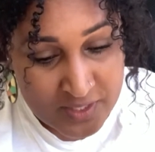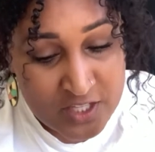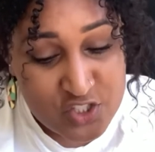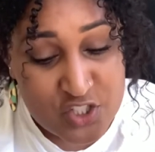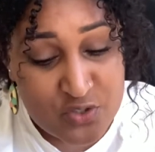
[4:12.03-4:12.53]

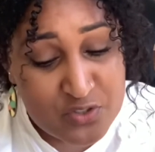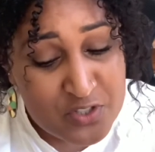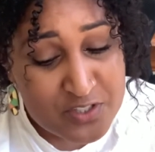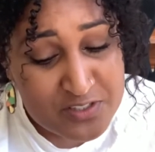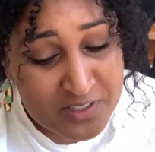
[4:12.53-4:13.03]
She knots her
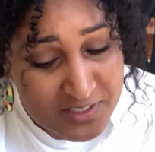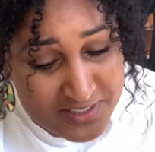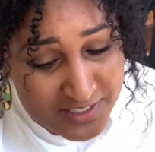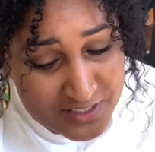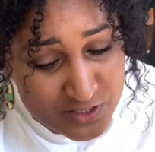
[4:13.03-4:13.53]
sucker
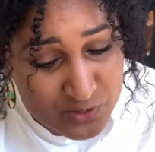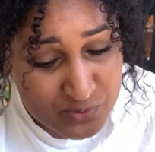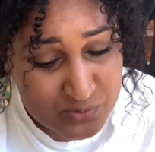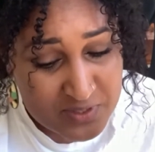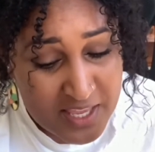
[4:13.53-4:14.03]
tentacles
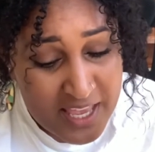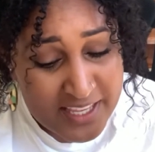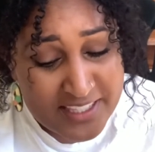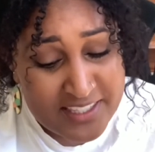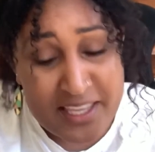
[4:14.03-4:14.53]

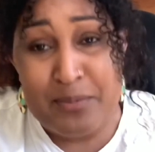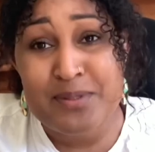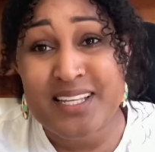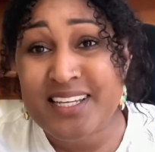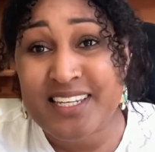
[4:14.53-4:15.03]
and gapes
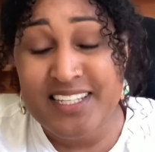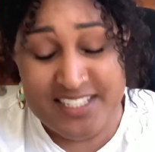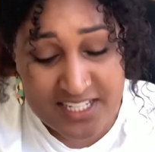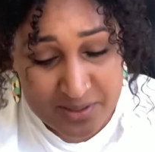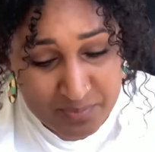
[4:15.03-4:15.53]
like a
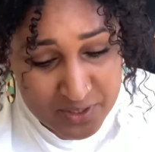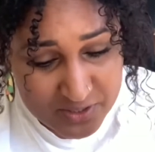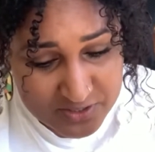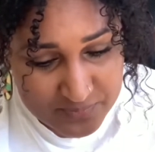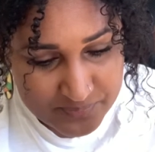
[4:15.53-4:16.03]
nestling bird,
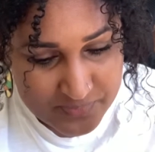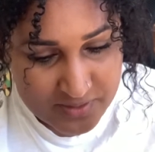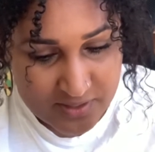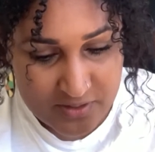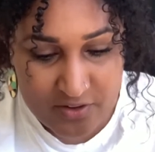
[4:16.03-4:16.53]

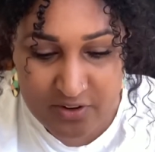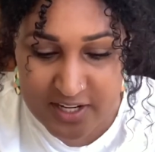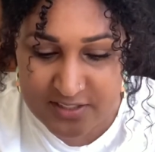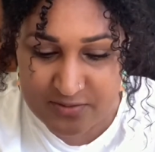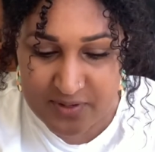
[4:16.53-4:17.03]
and her eyes
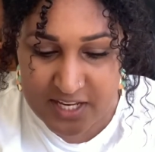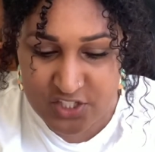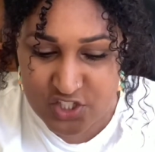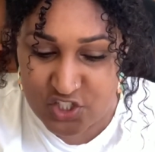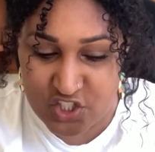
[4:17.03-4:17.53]
flash,
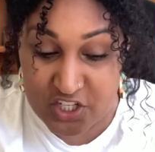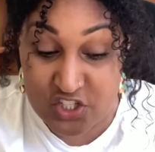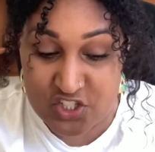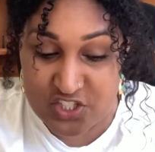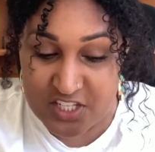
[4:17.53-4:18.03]
changing
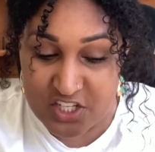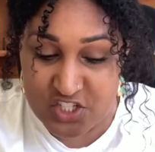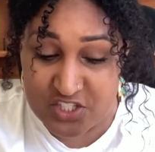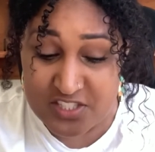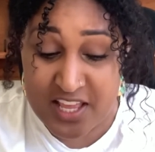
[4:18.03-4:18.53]

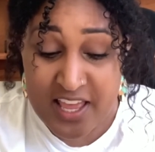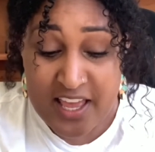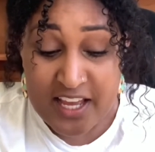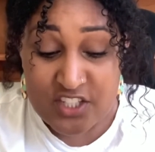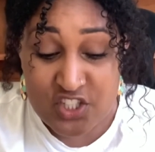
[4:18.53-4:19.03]
stations
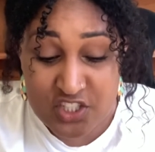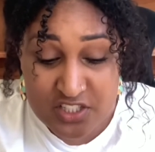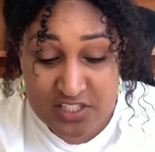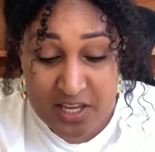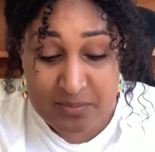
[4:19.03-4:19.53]
as she
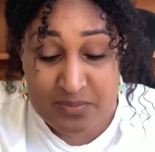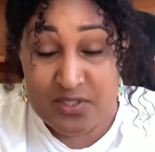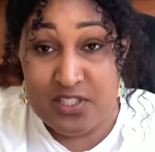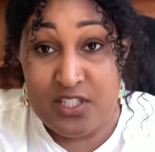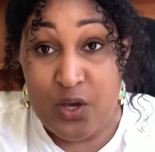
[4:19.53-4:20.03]

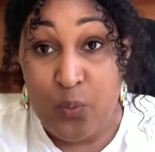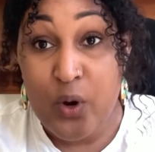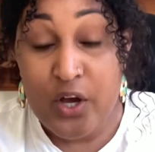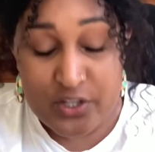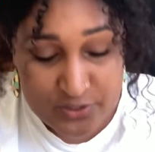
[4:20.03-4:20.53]
attempts a
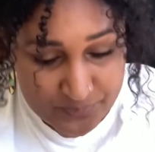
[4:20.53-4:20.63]
word.